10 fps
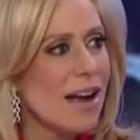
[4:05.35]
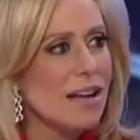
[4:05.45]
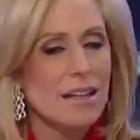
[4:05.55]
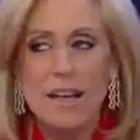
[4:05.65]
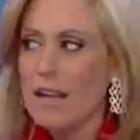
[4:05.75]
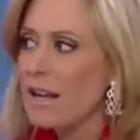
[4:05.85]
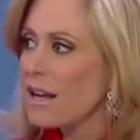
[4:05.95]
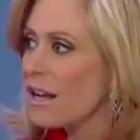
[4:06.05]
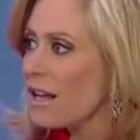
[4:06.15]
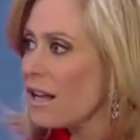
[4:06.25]
You know, that
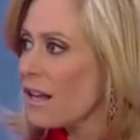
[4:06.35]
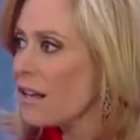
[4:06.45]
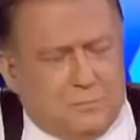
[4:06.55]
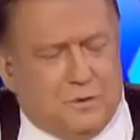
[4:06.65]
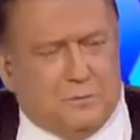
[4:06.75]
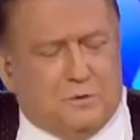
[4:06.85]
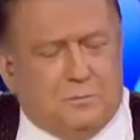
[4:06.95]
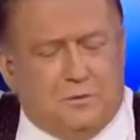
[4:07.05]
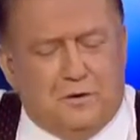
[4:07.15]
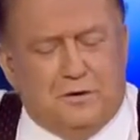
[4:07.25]
I bet that Republican
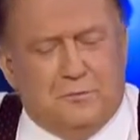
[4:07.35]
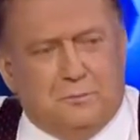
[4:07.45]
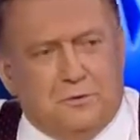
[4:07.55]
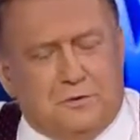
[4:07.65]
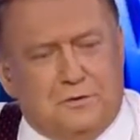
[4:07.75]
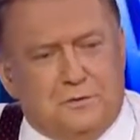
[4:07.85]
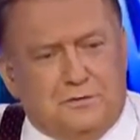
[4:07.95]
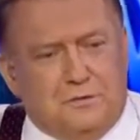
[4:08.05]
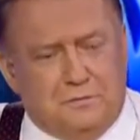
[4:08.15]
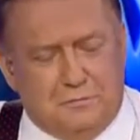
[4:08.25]
Party at Berkeley
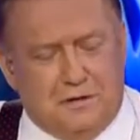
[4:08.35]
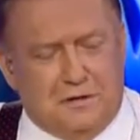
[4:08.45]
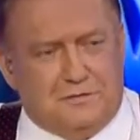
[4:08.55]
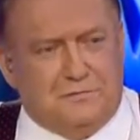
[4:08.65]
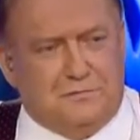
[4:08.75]
has